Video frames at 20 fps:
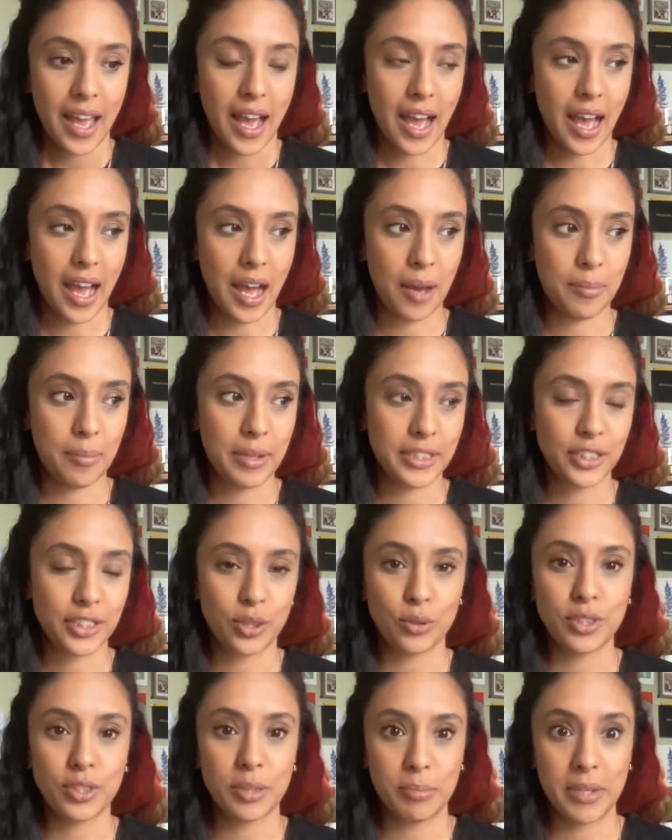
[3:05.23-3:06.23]
Um, and
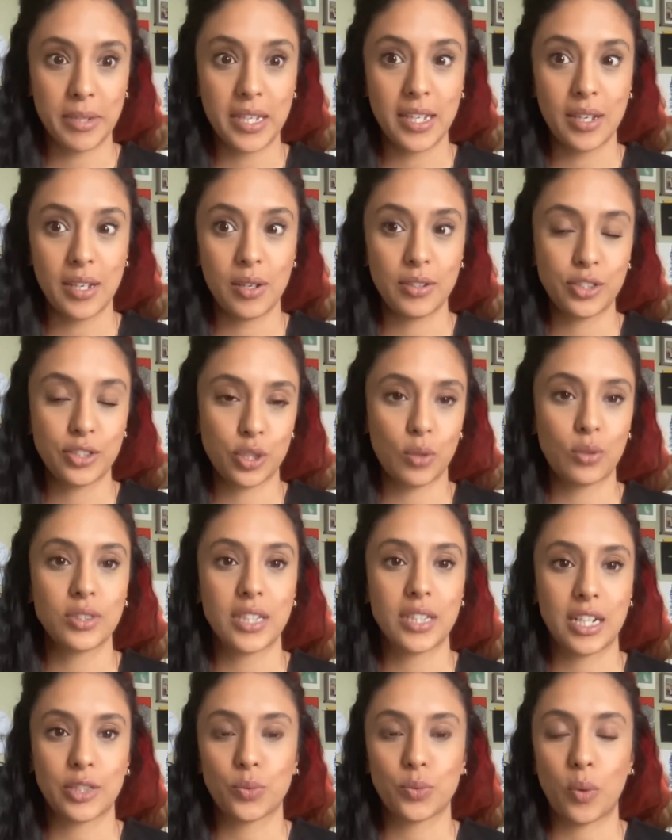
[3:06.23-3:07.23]
so to be
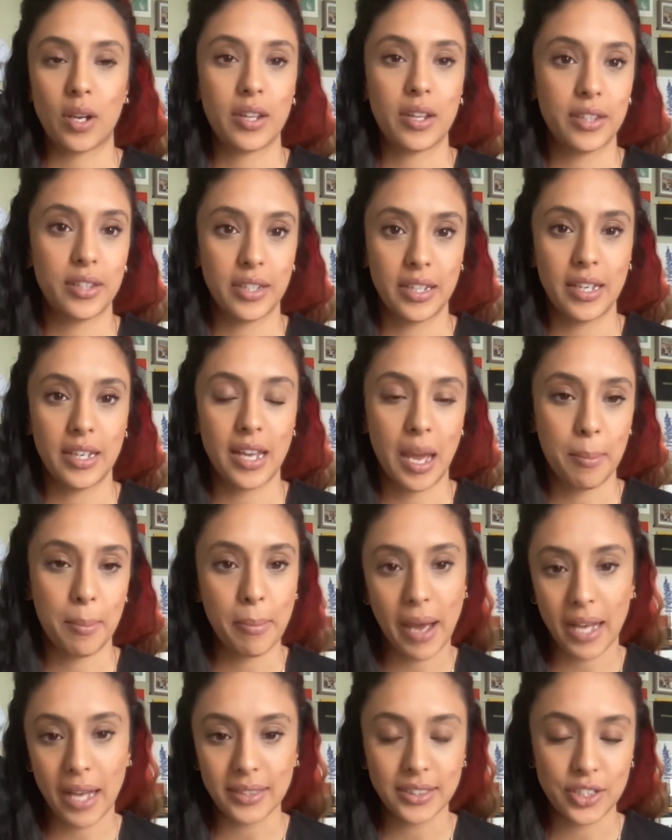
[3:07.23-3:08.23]
chosen as one of the
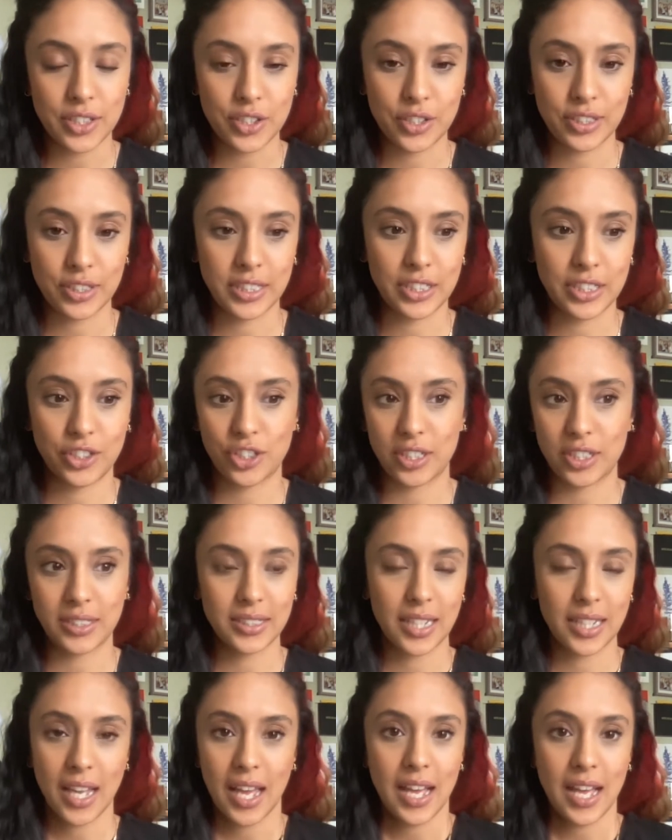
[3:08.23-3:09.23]
ambassadors is
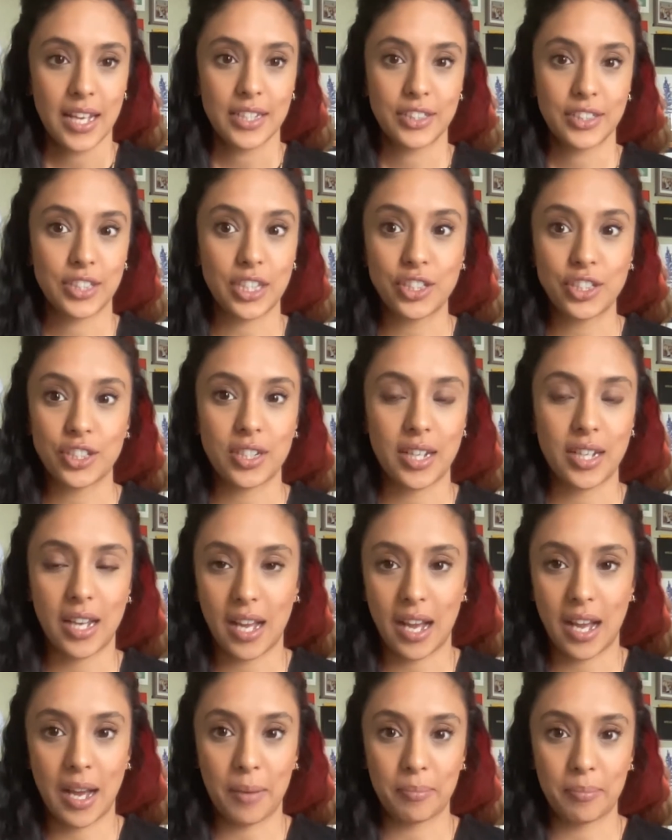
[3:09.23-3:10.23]
just such a,
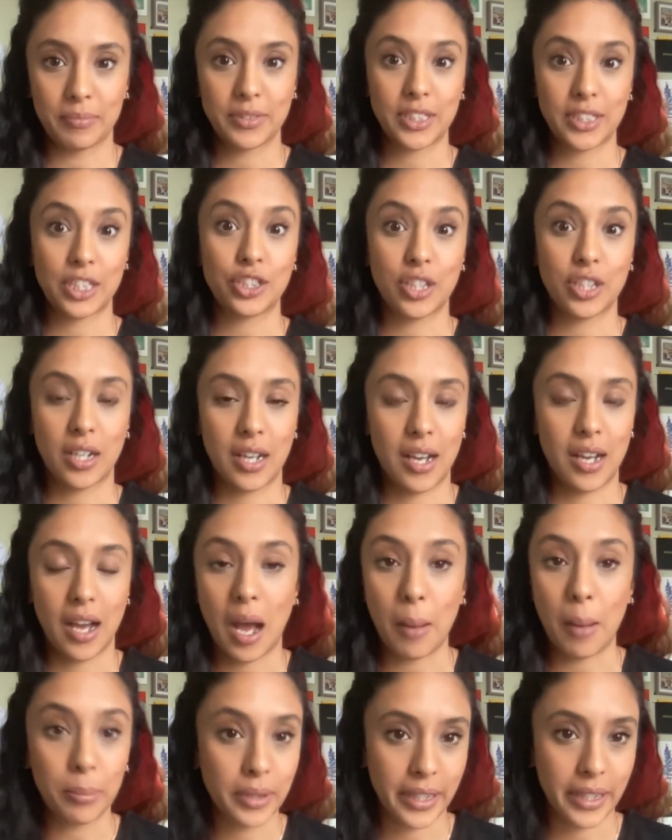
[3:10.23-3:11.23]
um, such a
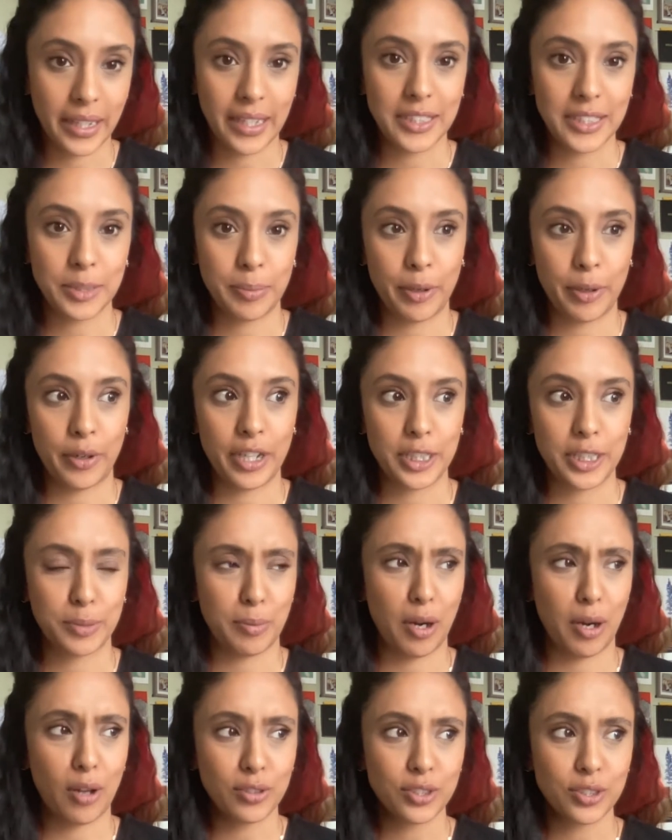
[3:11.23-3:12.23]
humbling experience,
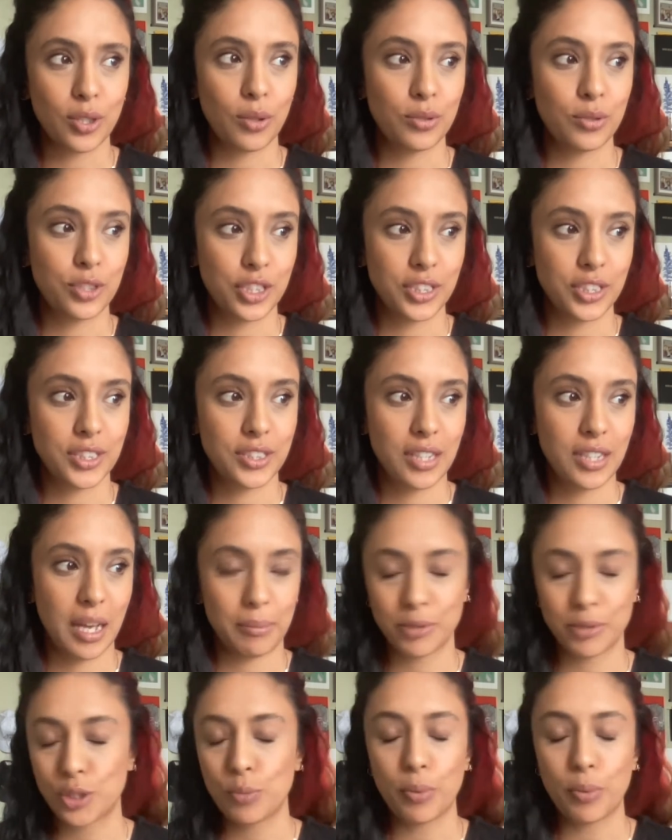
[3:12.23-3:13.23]
but also just,
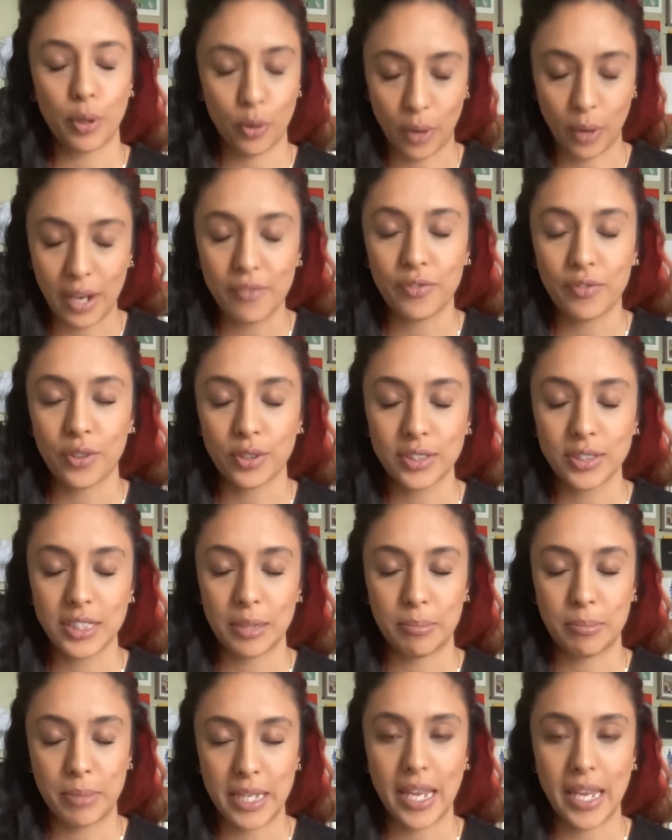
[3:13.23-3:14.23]
I'm super grateful
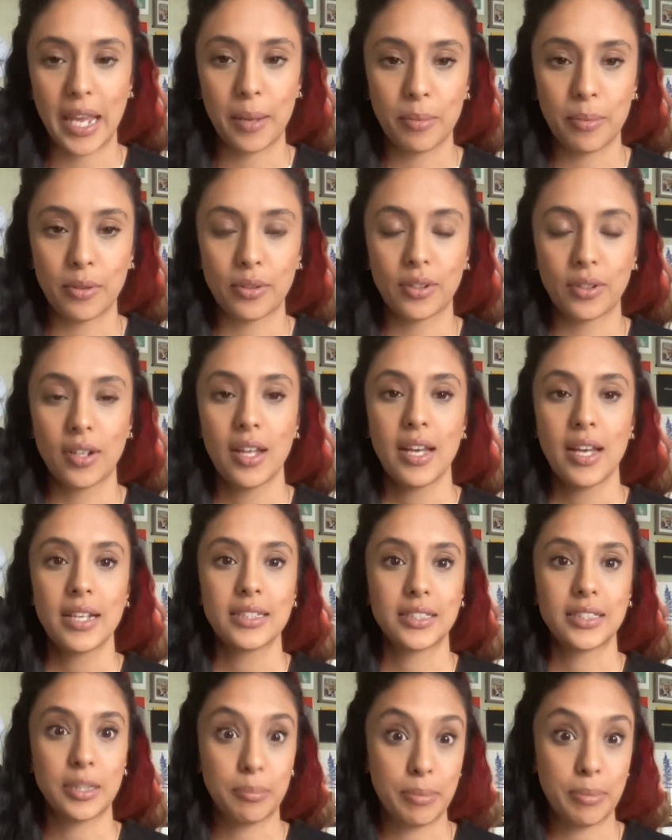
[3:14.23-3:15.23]
to be able
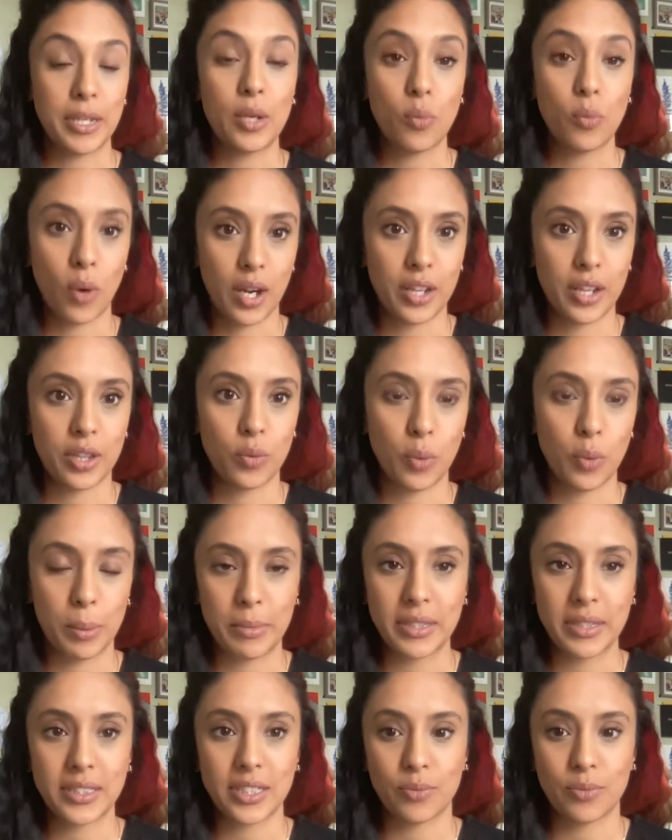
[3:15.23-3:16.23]
to be one of the
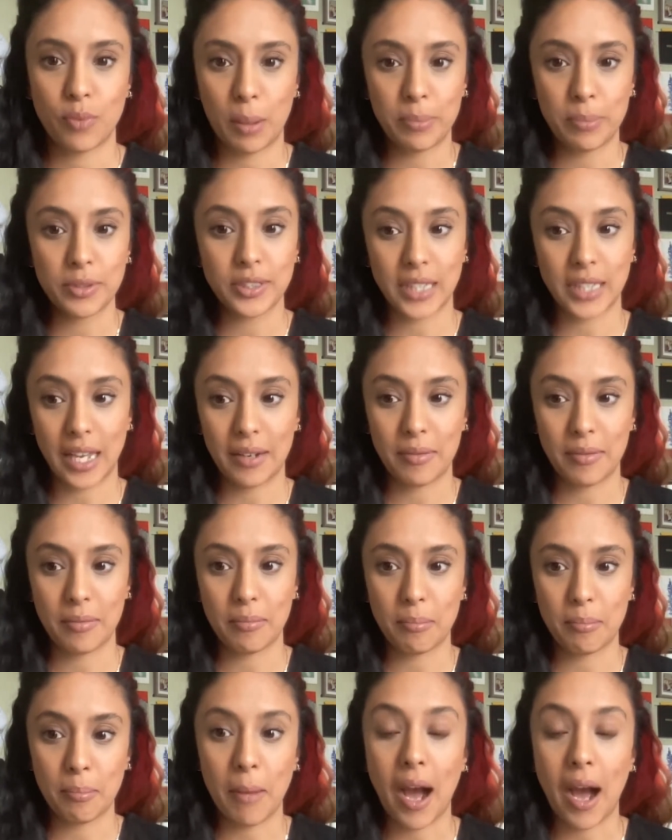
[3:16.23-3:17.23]
women to represent
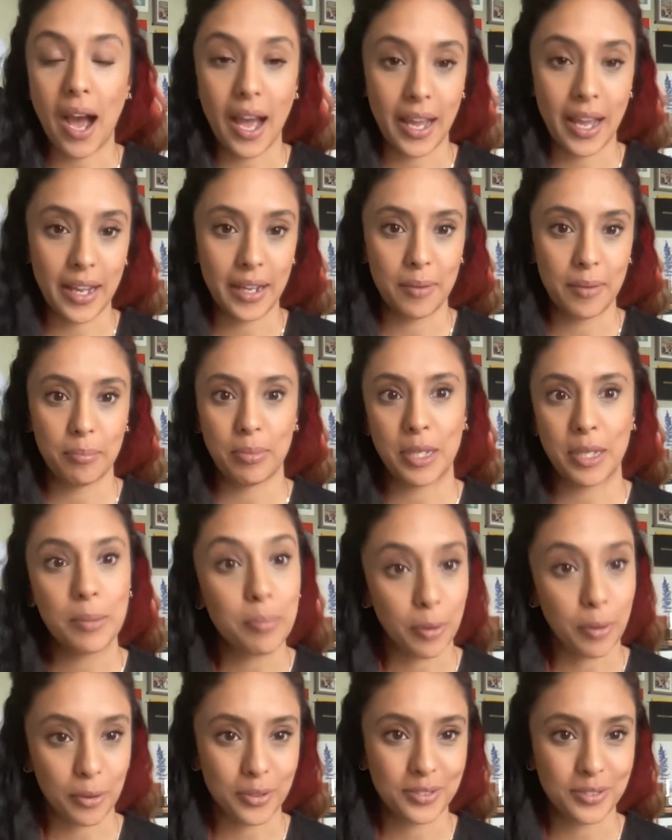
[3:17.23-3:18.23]
my
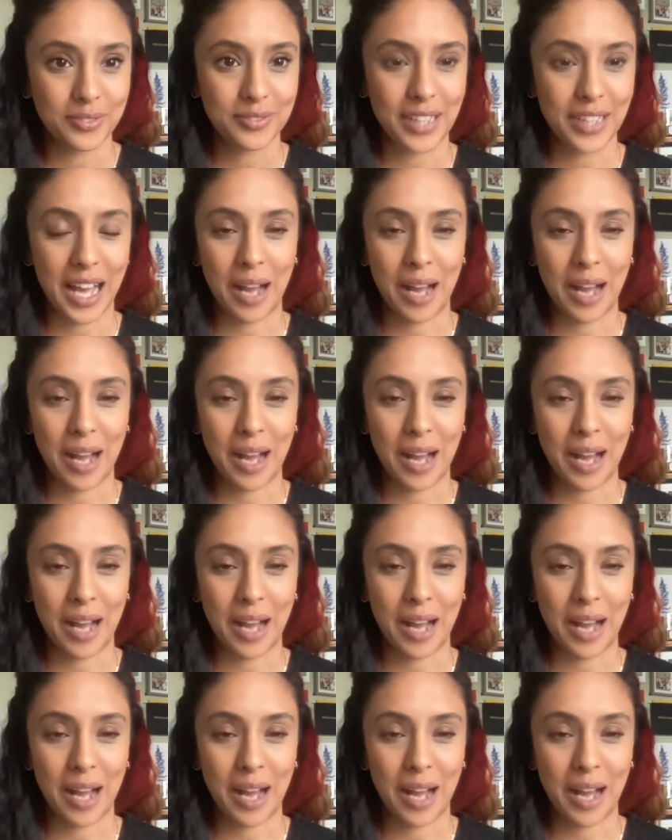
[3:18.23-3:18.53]
people.